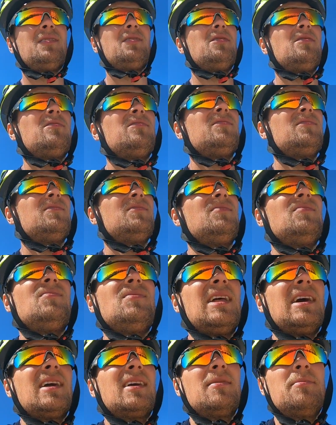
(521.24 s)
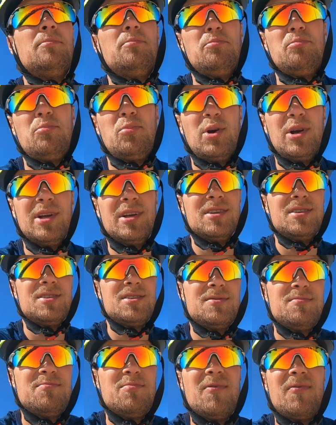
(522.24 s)
of like
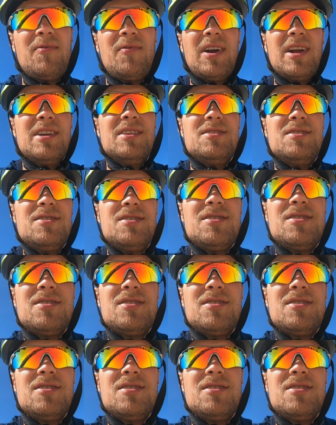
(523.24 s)
British, French,